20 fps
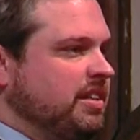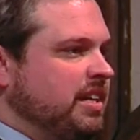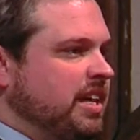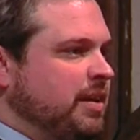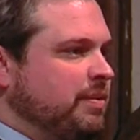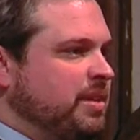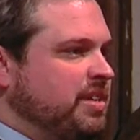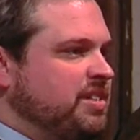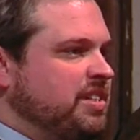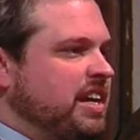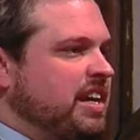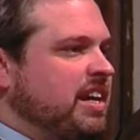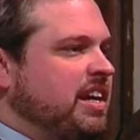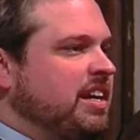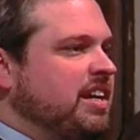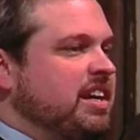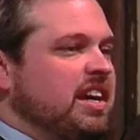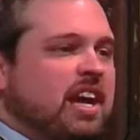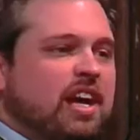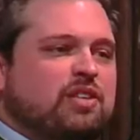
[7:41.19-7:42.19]
And we say,
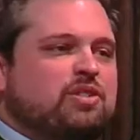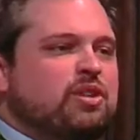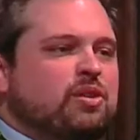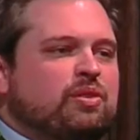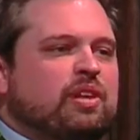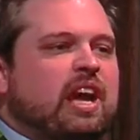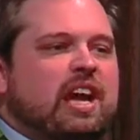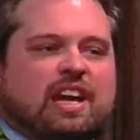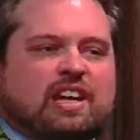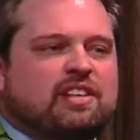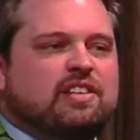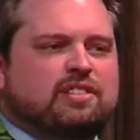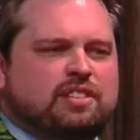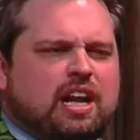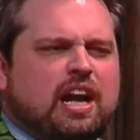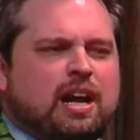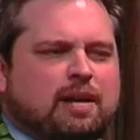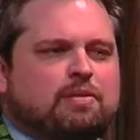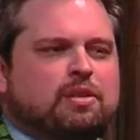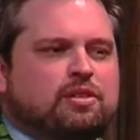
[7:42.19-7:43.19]
it's okay at the
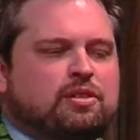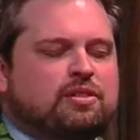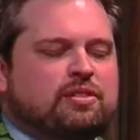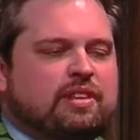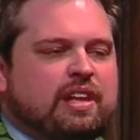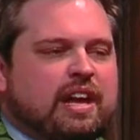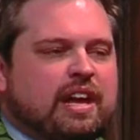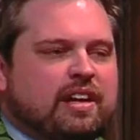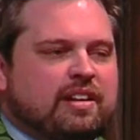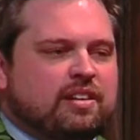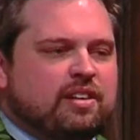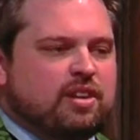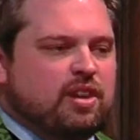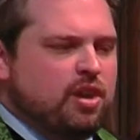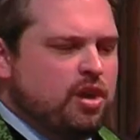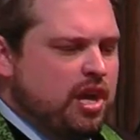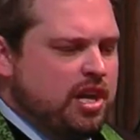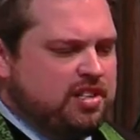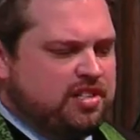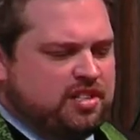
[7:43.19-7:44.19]
time to do that.
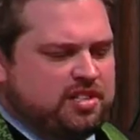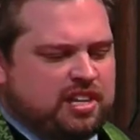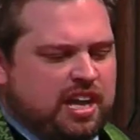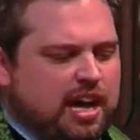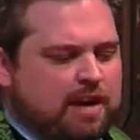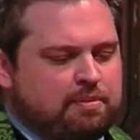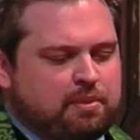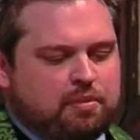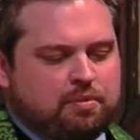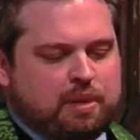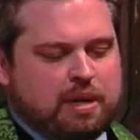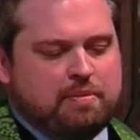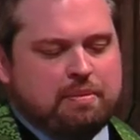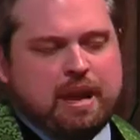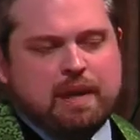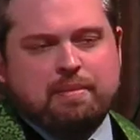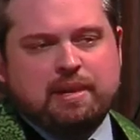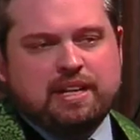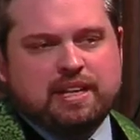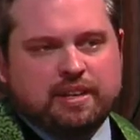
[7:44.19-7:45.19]
It's a time when we
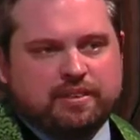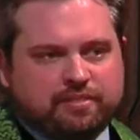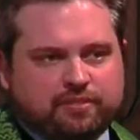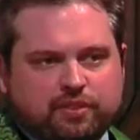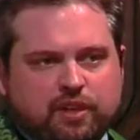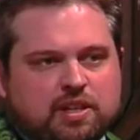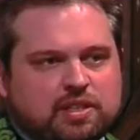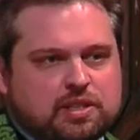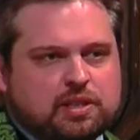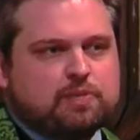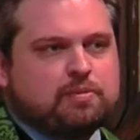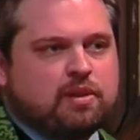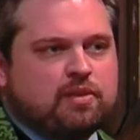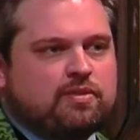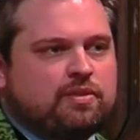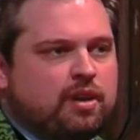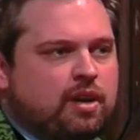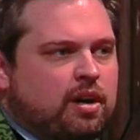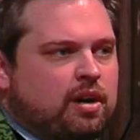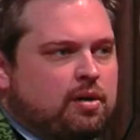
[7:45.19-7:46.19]
maybe confront some
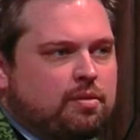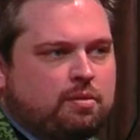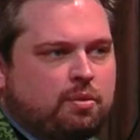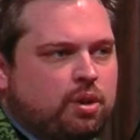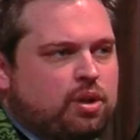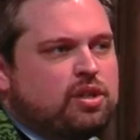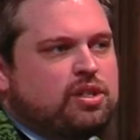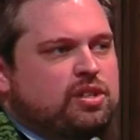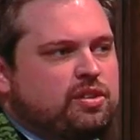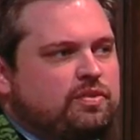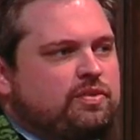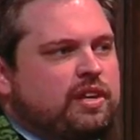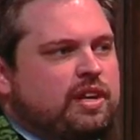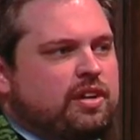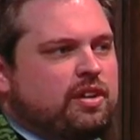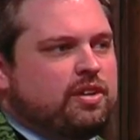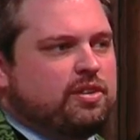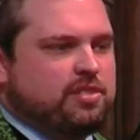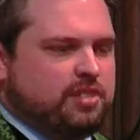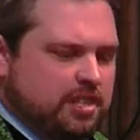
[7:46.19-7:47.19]
of our worst
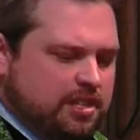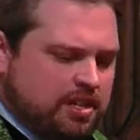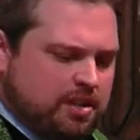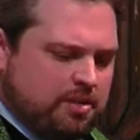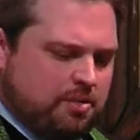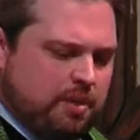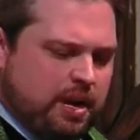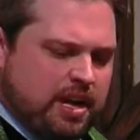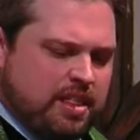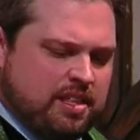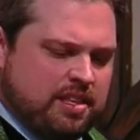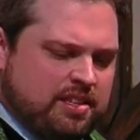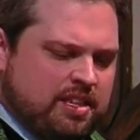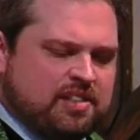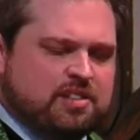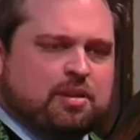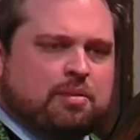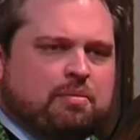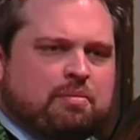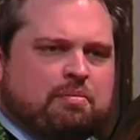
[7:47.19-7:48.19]
fears in a way that
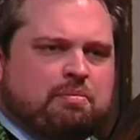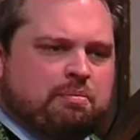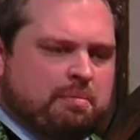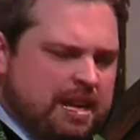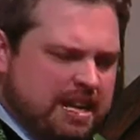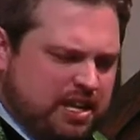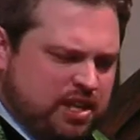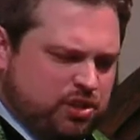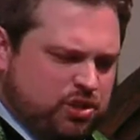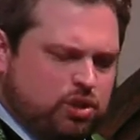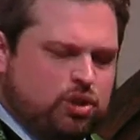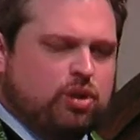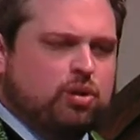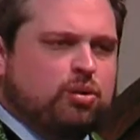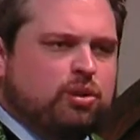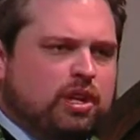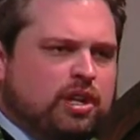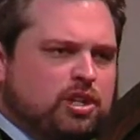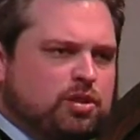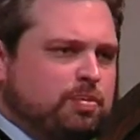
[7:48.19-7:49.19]
doesn't make us
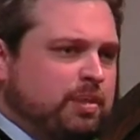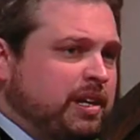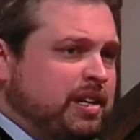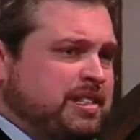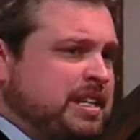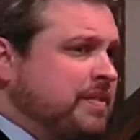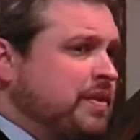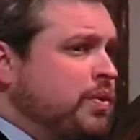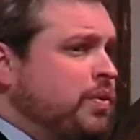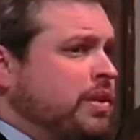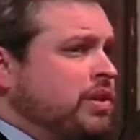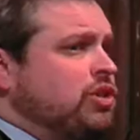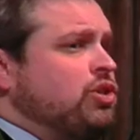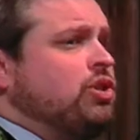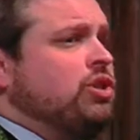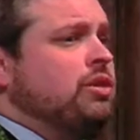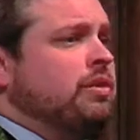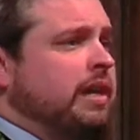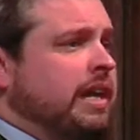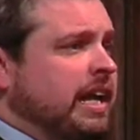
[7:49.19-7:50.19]
ghoulish because everyone's
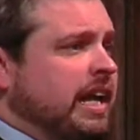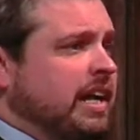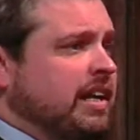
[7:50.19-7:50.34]
doing